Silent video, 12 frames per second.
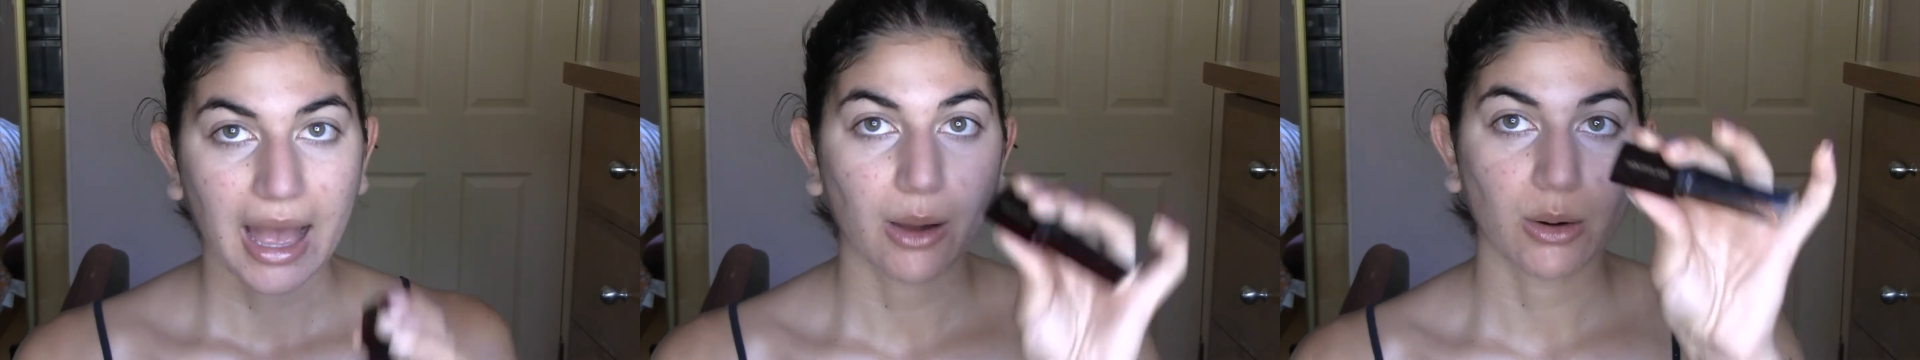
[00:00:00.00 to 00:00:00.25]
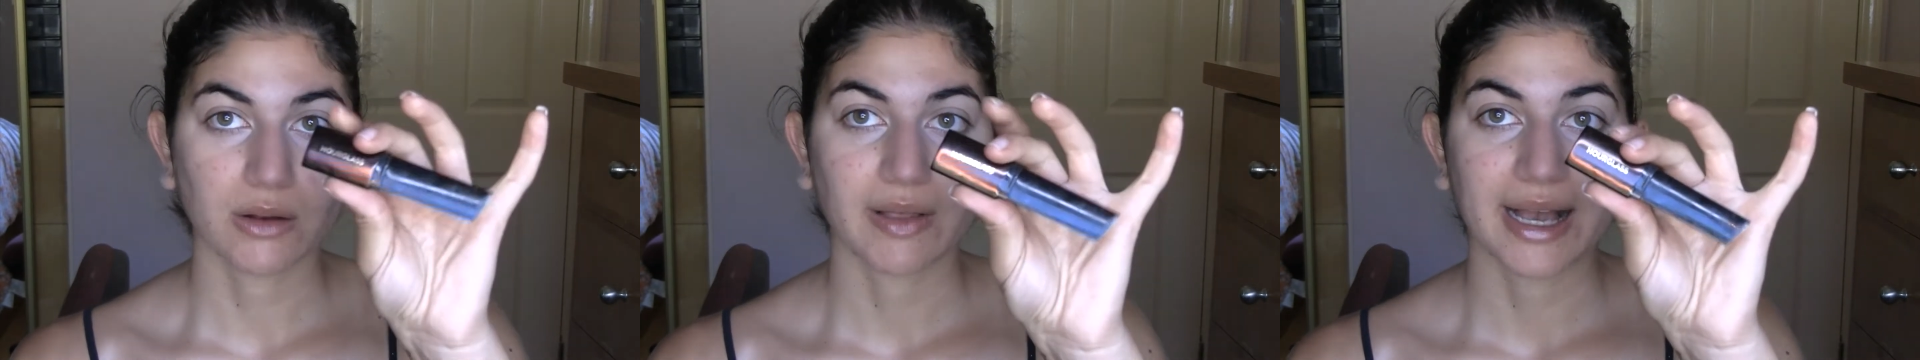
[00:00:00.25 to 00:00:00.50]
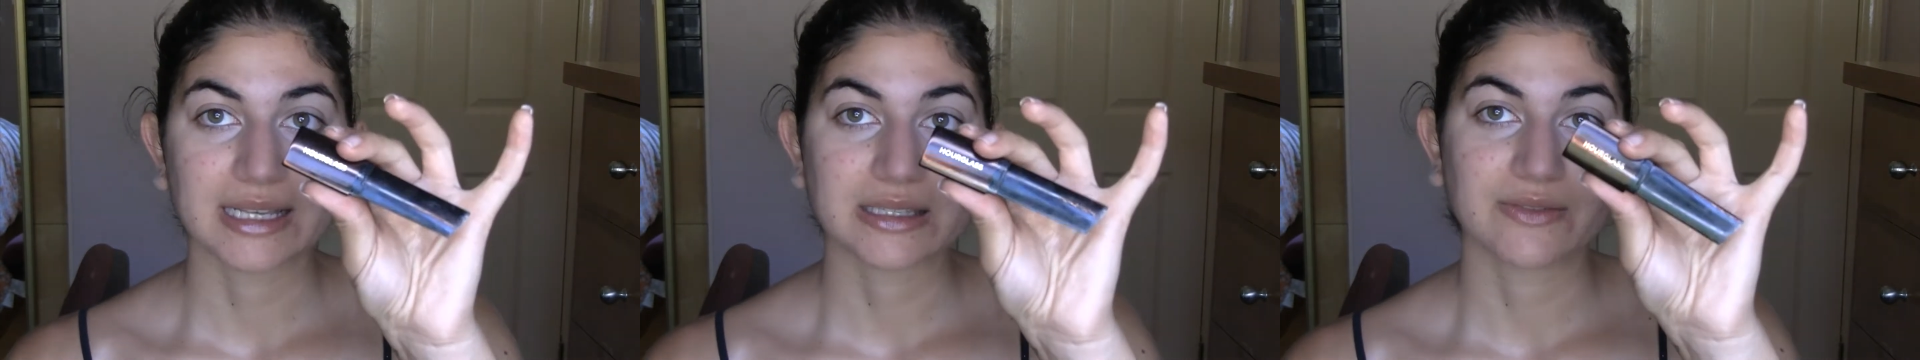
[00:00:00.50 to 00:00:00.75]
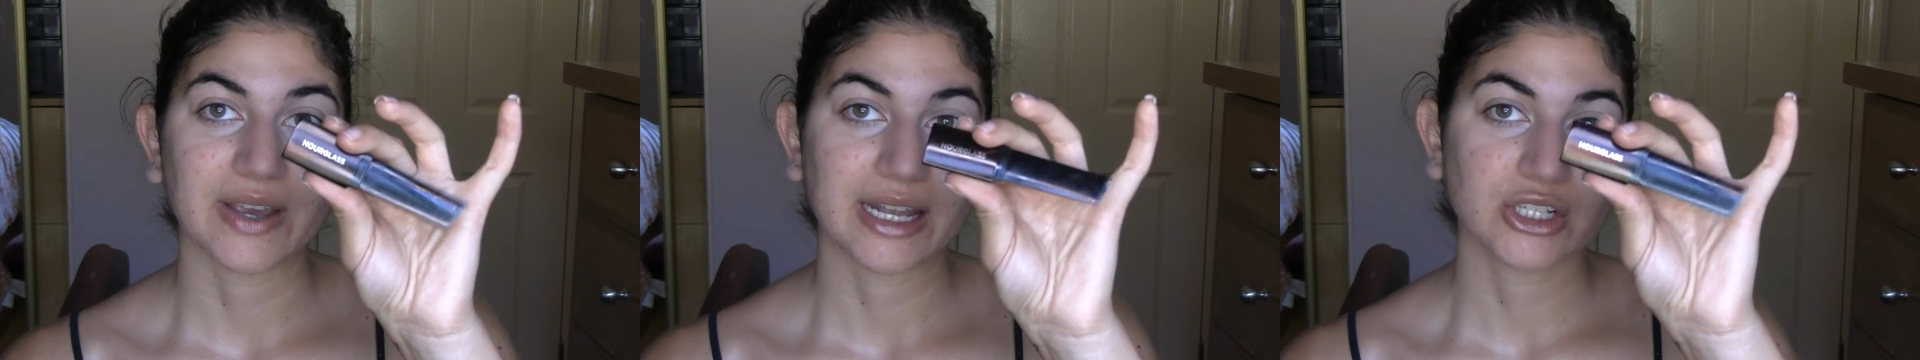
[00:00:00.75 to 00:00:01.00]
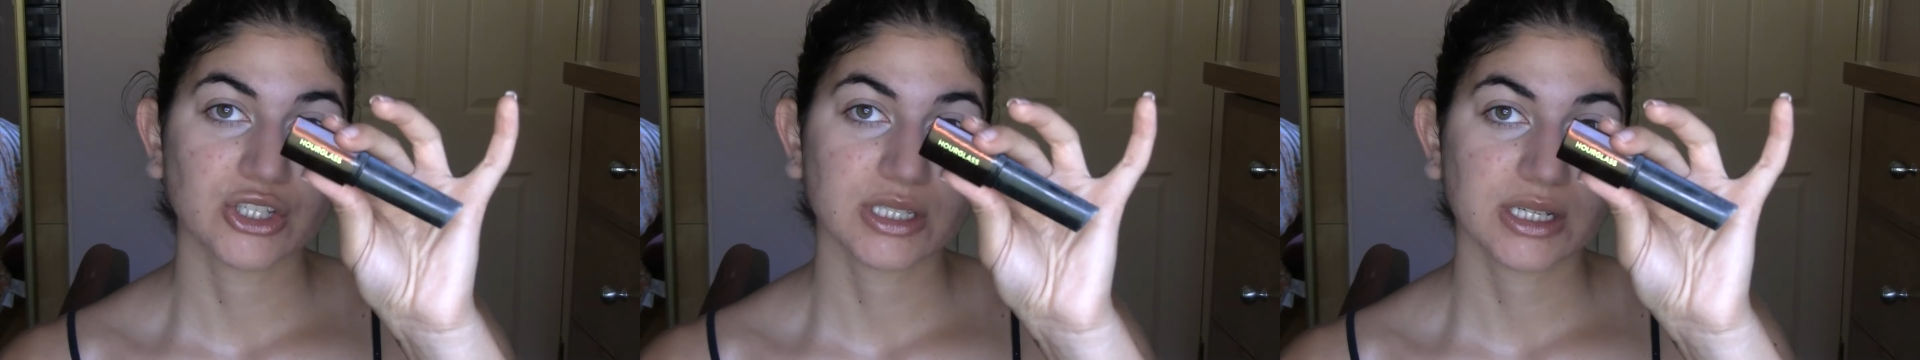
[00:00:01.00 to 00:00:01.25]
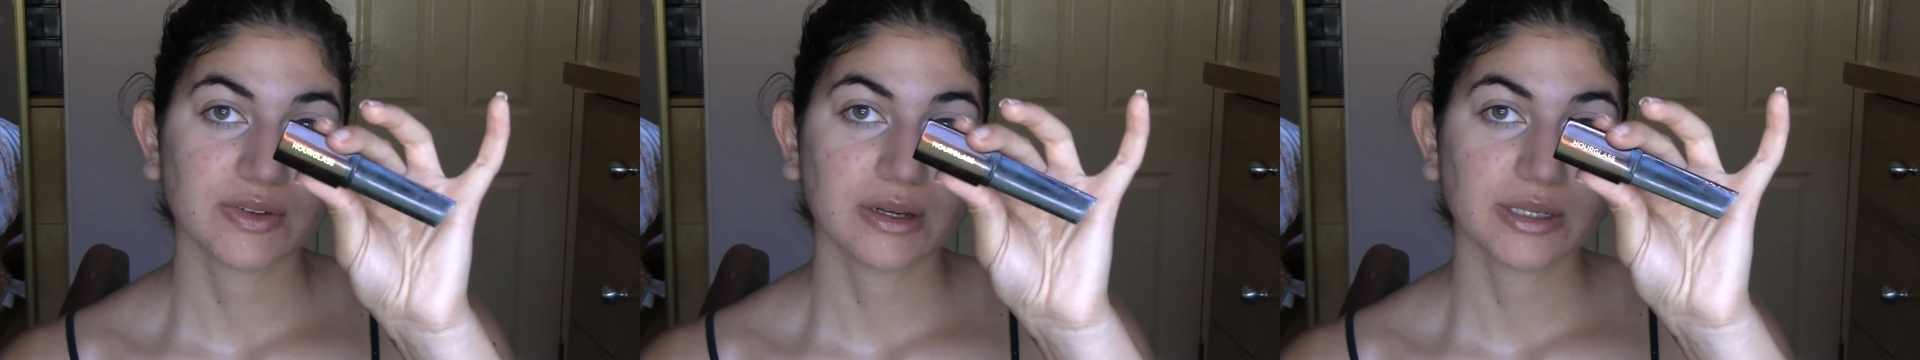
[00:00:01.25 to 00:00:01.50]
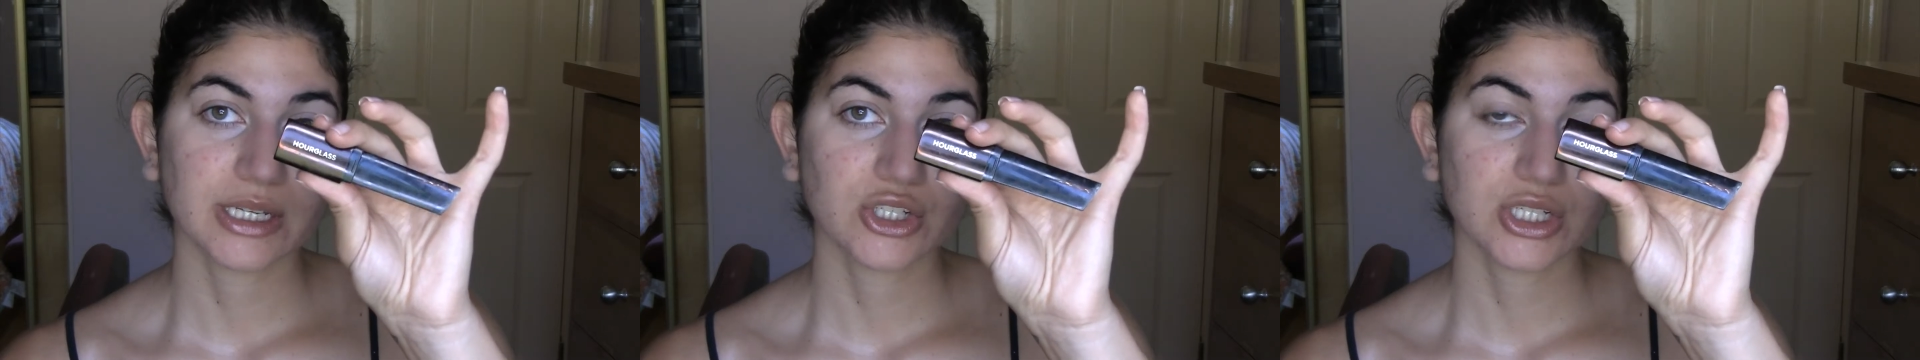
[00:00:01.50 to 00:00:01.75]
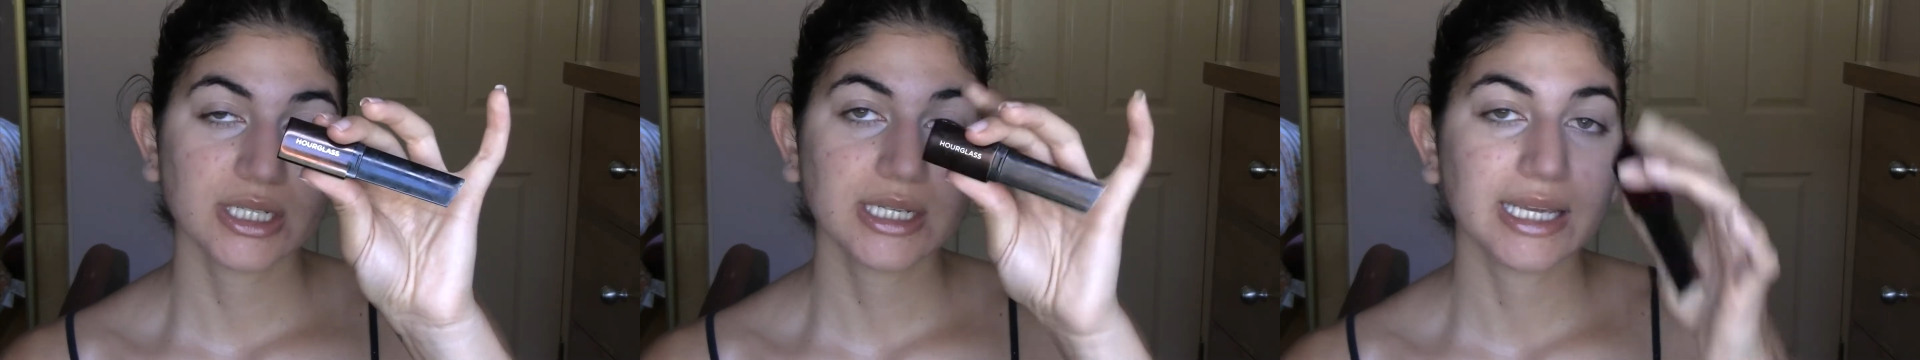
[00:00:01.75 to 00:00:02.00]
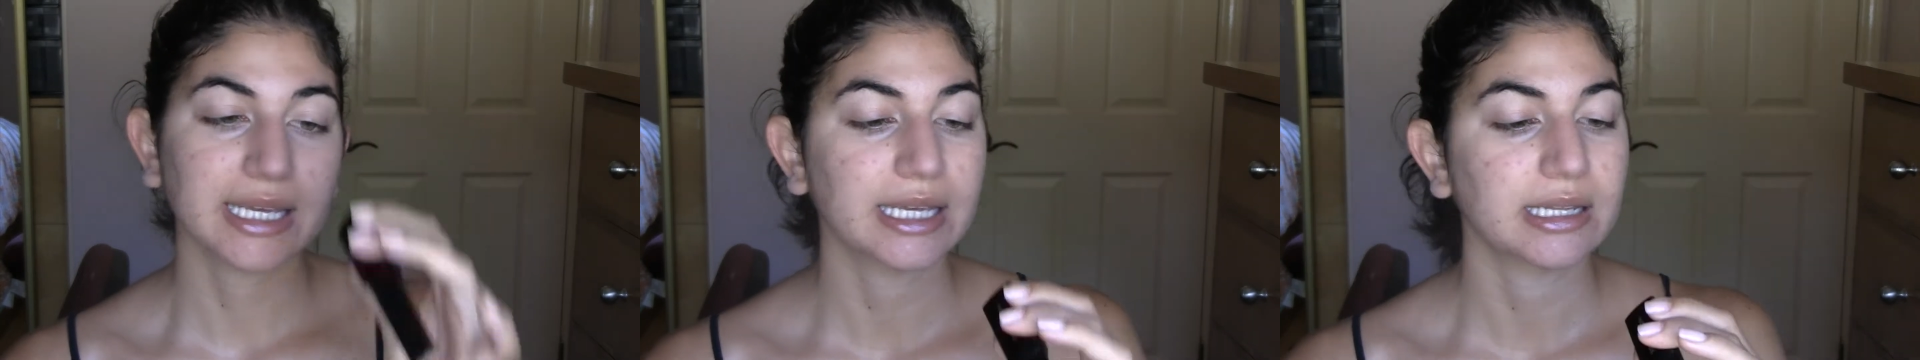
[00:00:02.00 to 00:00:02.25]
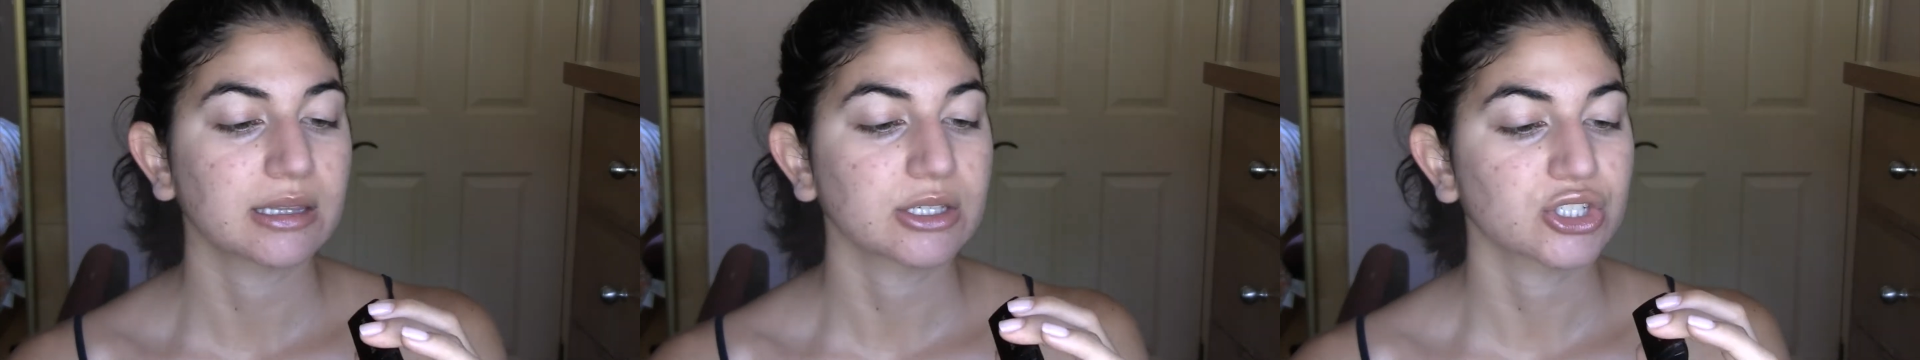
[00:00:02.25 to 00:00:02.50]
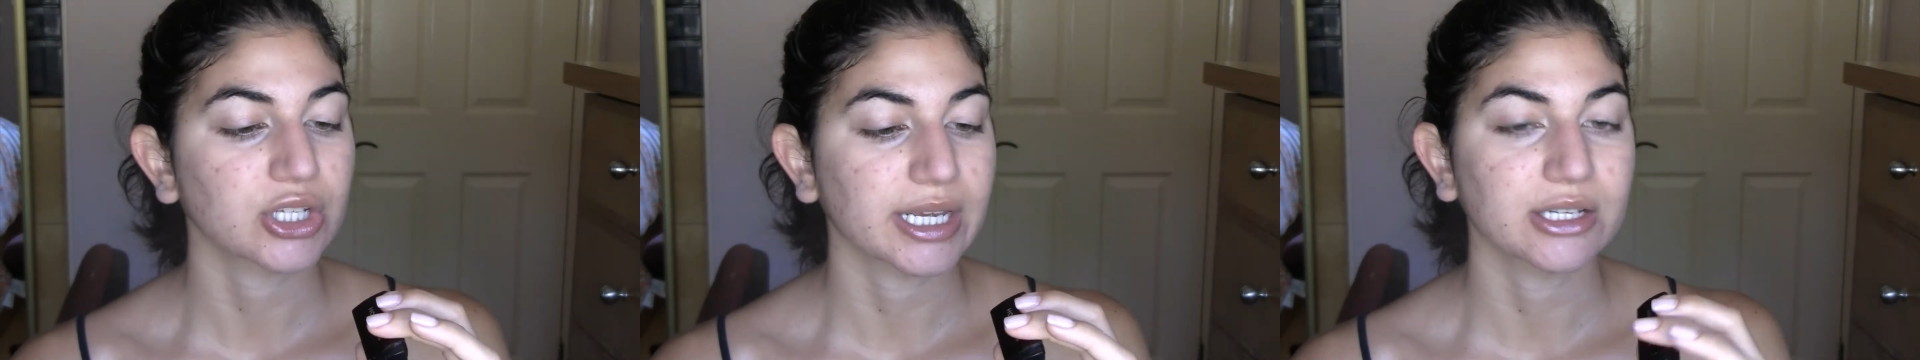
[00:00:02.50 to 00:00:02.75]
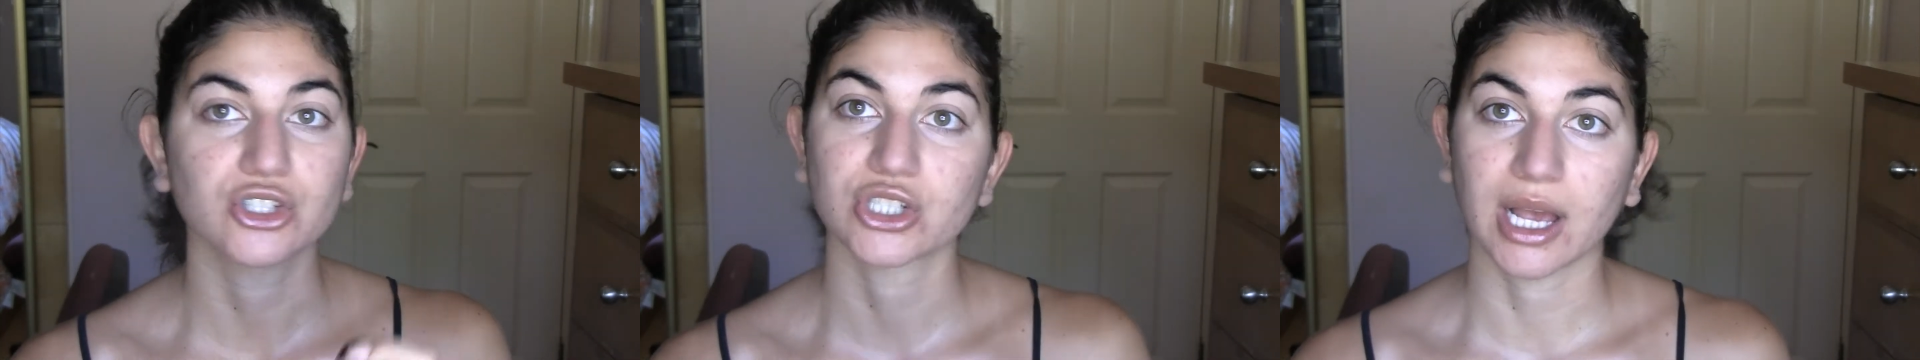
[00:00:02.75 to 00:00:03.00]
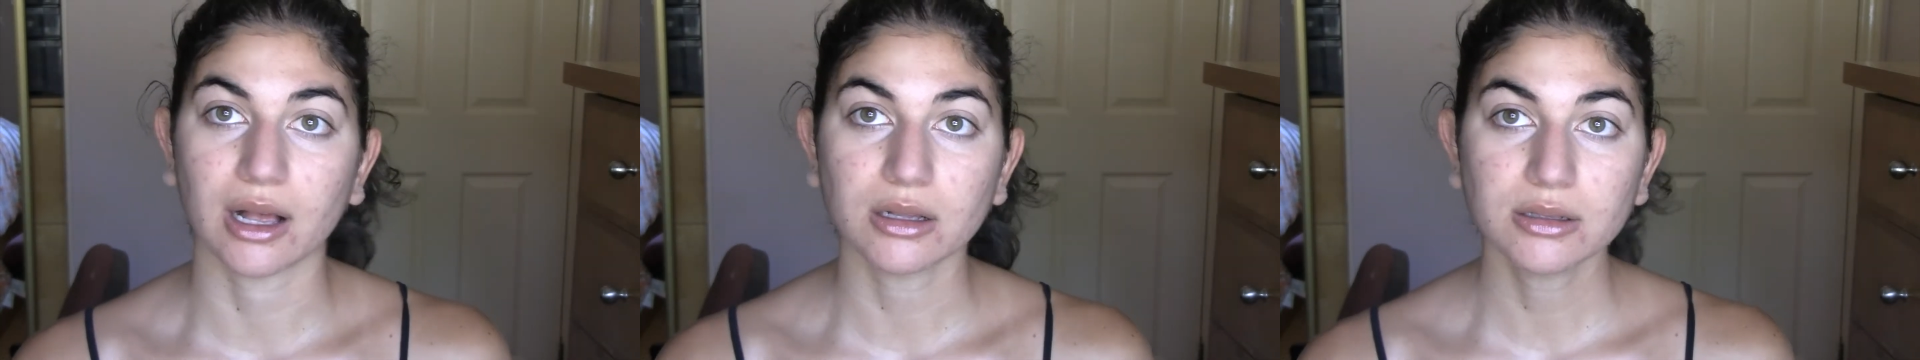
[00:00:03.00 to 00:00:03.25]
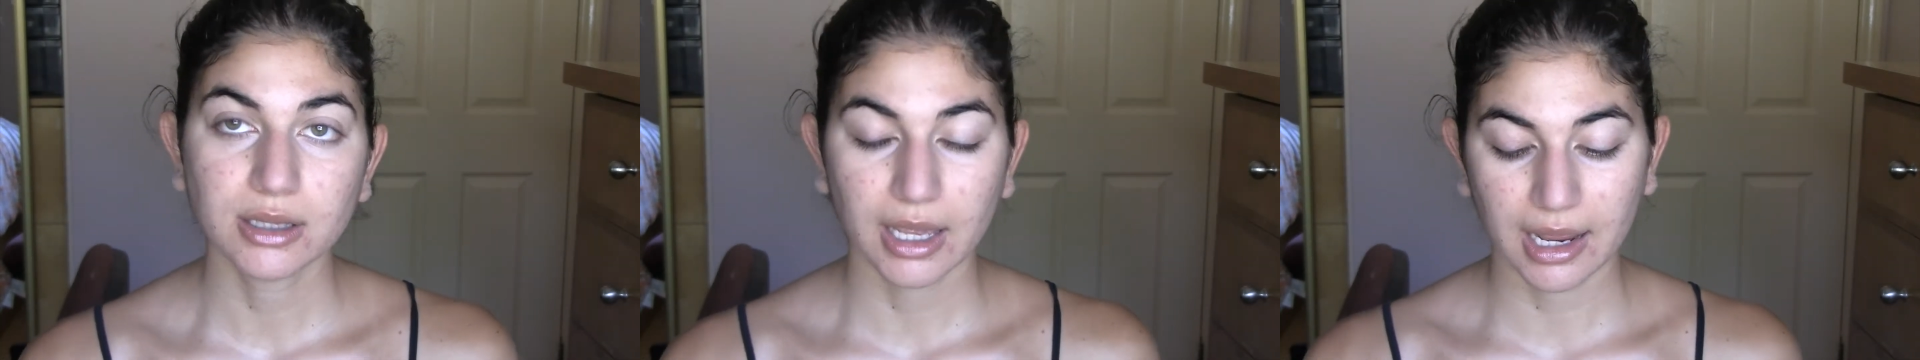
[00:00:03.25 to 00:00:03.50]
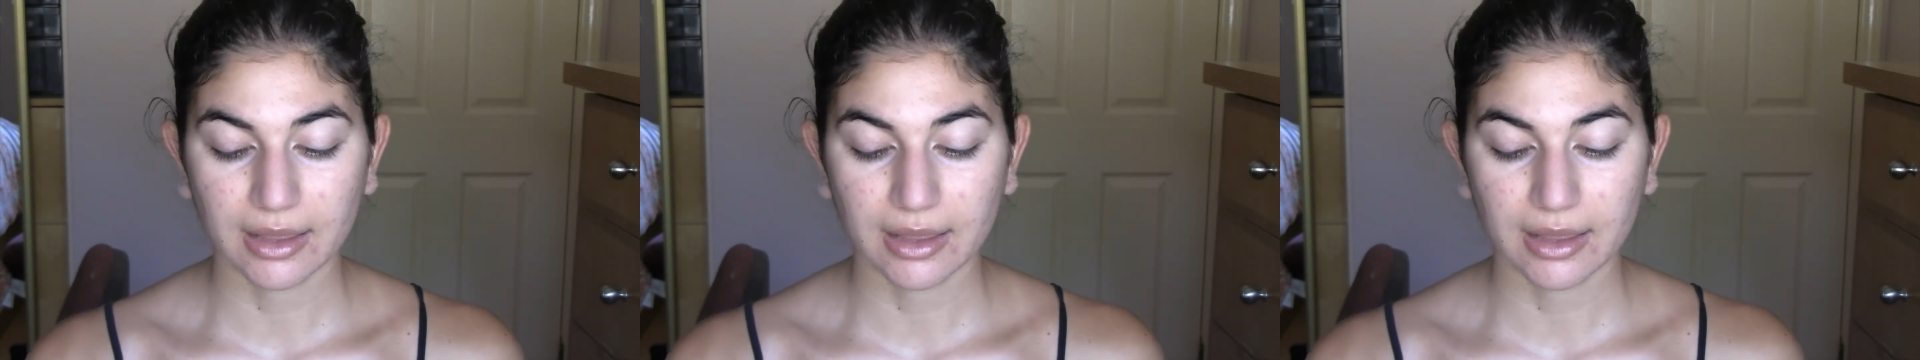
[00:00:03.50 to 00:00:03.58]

Hourglass Vanish Stick Foundation in the shade Shell,